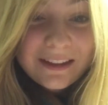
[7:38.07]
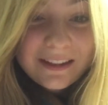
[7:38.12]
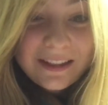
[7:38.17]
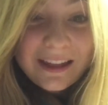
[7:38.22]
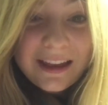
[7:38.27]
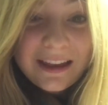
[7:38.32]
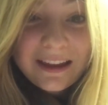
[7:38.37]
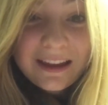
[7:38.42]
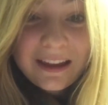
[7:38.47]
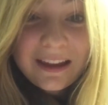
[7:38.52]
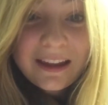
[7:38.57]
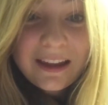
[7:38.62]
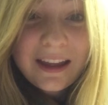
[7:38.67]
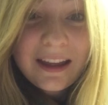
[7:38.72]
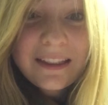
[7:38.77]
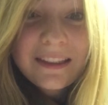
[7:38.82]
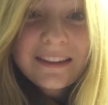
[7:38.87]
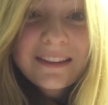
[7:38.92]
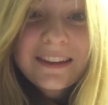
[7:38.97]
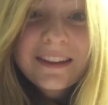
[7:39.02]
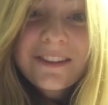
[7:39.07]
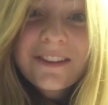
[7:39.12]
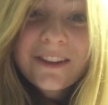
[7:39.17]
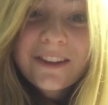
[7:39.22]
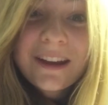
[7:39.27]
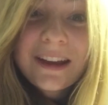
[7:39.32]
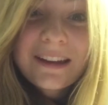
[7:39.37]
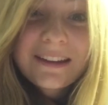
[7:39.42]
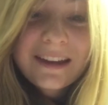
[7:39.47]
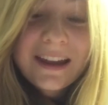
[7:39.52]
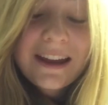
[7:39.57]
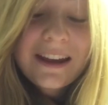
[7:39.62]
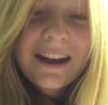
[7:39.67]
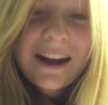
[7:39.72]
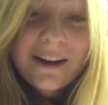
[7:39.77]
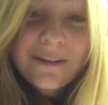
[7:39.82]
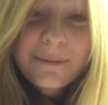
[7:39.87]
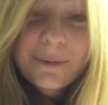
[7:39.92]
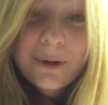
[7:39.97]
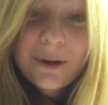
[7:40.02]
like, and the teacher can take
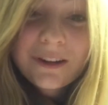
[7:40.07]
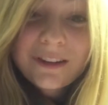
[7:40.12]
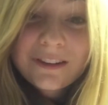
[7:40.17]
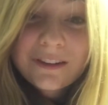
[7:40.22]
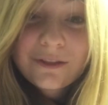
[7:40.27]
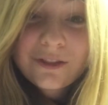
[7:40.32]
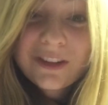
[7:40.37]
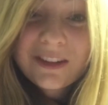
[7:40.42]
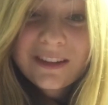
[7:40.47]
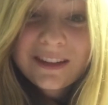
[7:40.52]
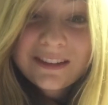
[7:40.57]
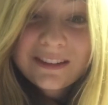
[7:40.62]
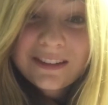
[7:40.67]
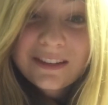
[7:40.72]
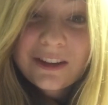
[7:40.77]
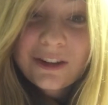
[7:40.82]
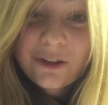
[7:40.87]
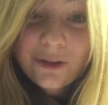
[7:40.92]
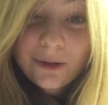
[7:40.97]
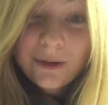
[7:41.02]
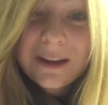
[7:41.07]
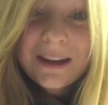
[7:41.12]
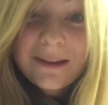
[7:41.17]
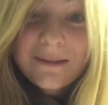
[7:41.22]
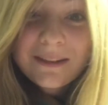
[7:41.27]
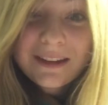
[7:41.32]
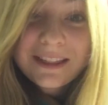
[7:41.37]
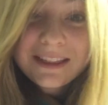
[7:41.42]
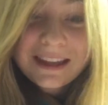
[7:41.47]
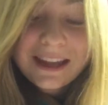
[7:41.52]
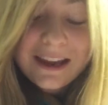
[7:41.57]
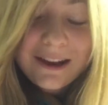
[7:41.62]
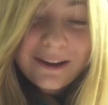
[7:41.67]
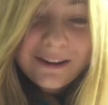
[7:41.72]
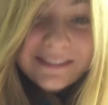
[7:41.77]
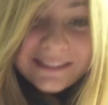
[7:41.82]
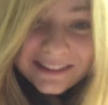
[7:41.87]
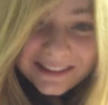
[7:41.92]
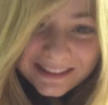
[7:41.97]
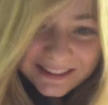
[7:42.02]
off points if she doesn't agree with
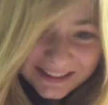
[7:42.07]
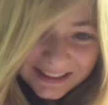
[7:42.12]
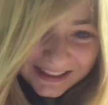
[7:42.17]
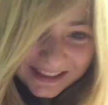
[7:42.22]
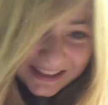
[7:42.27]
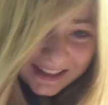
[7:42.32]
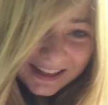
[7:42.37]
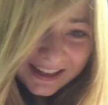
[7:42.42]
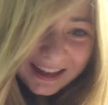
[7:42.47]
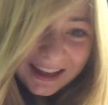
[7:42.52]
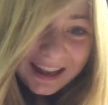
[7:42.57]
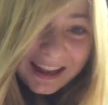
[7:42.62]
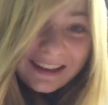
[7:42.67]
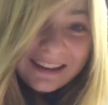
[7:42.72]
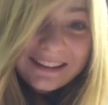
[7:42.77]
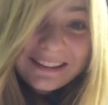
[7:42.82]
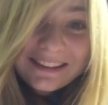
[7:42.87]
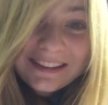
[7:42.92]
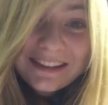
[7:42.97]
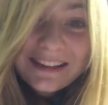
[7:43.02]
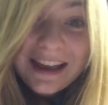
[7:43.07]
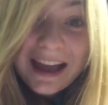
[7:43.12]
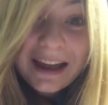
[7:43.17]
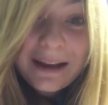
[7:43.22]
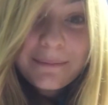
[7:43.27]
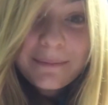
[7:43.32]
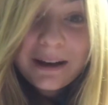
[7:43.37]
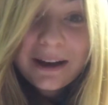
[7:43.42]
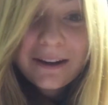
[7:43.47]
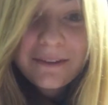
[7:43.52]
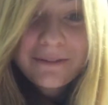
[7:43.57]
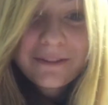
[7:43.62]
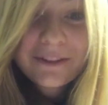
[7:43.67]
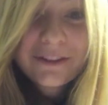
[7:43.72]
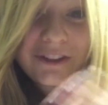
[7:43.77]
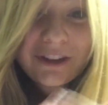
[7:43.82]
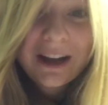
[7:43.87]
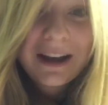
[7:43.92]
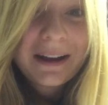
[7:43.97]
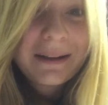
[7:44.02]
you. And it's a nightmare for
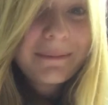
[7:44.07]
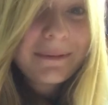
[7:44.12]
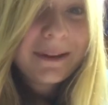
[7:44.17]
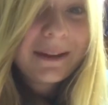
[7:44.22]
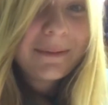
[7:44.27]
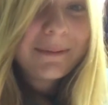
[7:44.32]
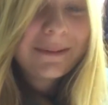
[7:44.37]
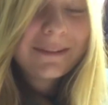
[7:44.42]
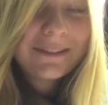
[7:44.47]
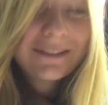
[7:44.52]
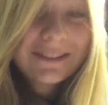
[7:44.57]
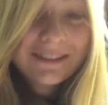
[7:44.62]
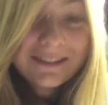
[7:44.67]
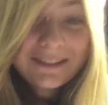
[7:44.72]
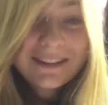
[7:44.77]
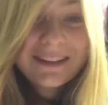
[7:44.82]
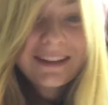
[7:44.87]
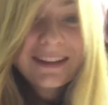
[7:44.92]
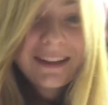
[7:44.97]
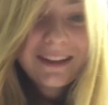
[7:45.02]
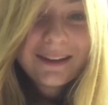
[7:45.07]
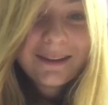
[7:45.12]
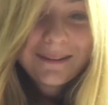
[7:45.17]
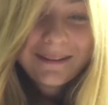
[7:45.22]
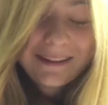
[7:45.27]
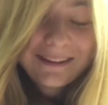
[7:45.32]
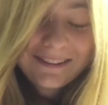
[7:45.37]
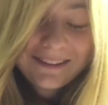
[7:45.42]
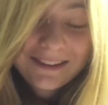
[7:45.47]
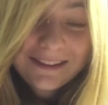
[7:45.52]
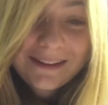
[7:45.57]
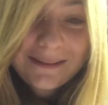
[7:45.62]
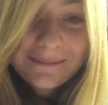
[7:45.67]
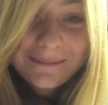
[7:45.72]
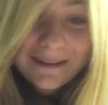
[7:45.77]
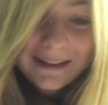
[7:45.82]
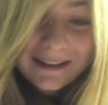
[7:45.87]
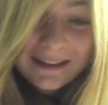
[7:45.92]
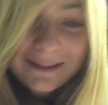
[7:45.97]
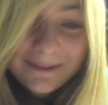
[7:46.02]
shy people. Especially
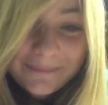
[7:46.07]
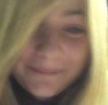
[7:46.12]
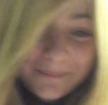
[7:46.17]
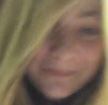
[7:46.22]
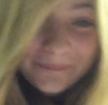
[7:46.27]
me.